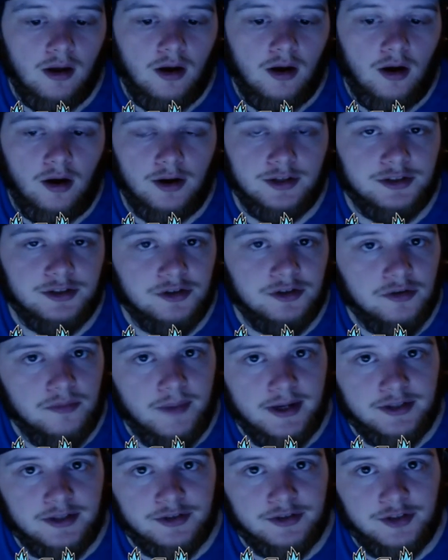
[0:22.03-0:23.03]
Also,
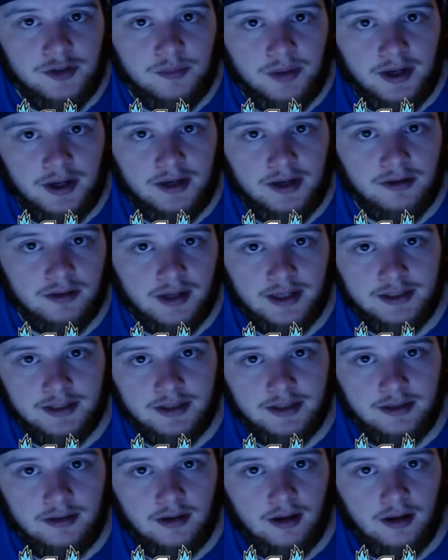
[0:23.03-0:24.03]
make sure you pick your legend.